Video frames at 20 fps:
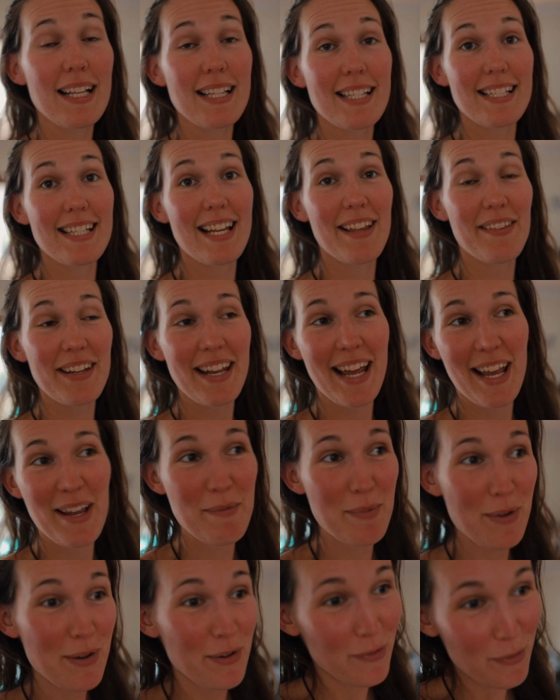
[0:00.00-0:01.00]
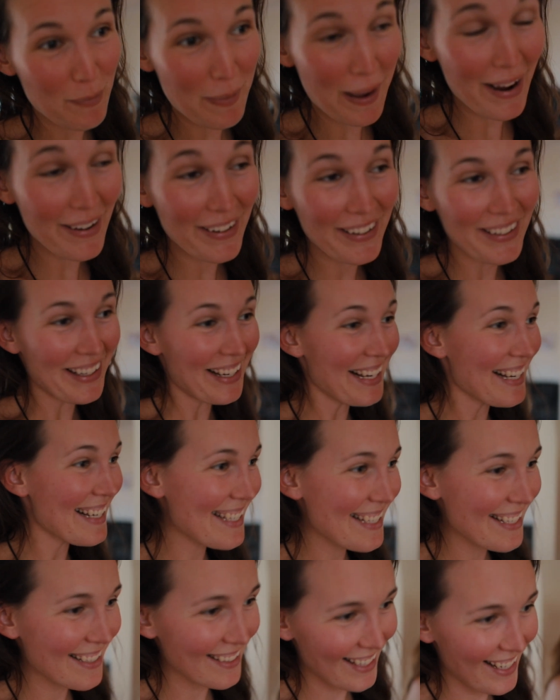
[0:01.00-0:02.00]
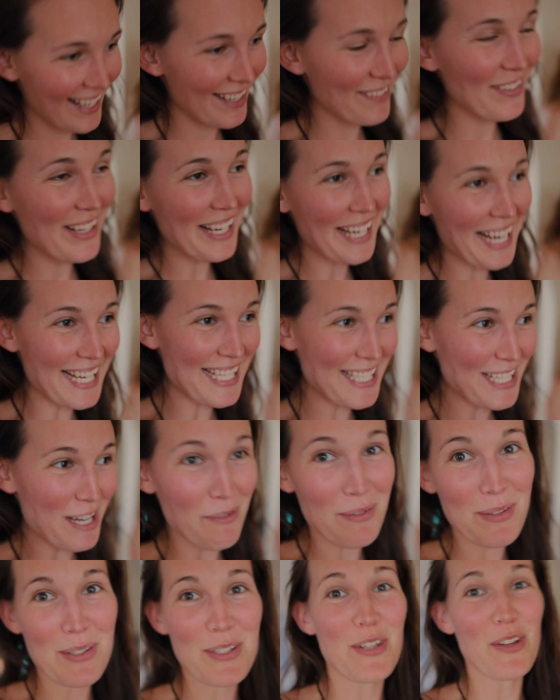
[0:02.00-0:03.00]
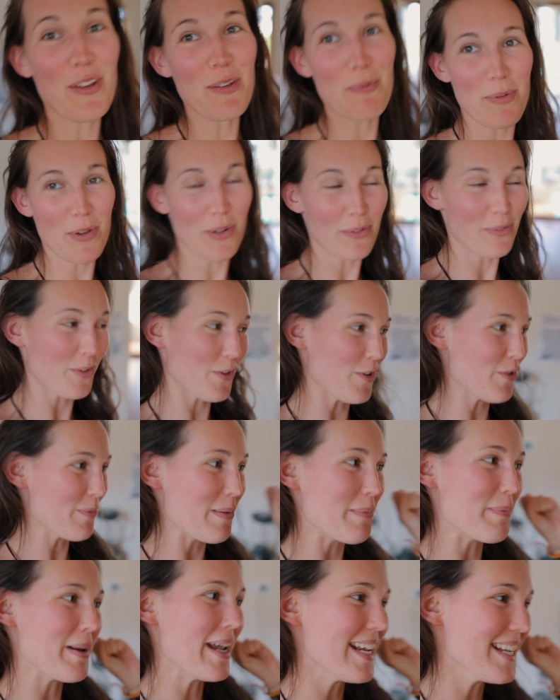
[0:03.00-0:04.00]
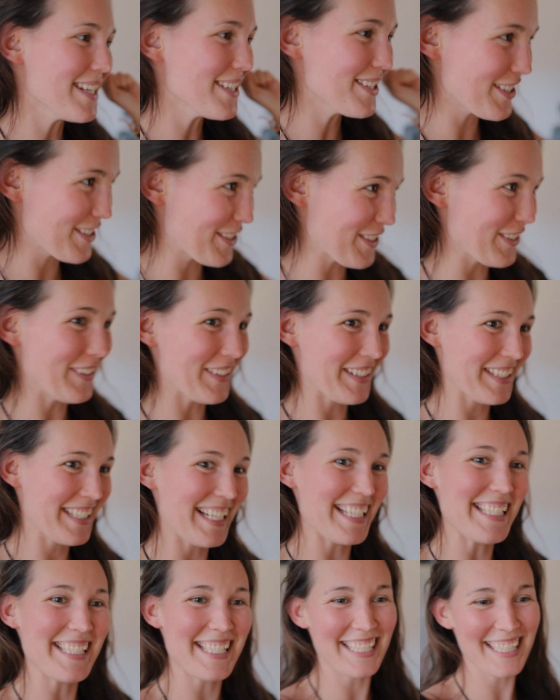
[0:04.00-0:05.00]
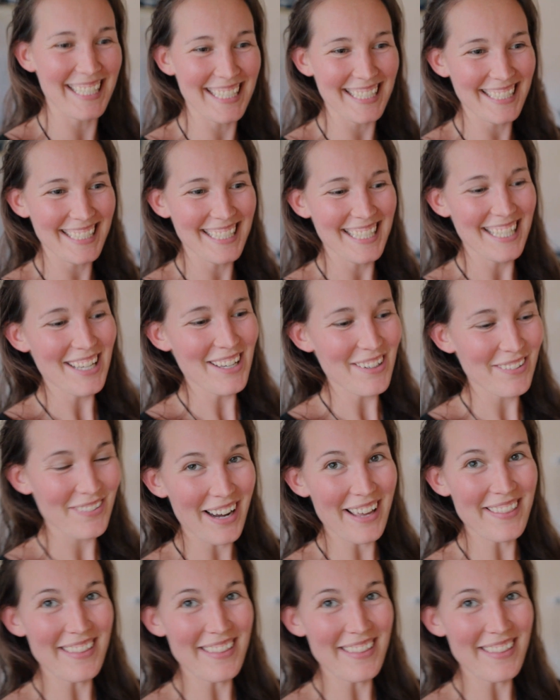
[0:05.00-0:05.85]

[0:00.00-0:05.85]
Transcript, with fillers: It's another day in beautiful paradise and we're catching up with two beautiful human beings, Jordan and Dylan. We're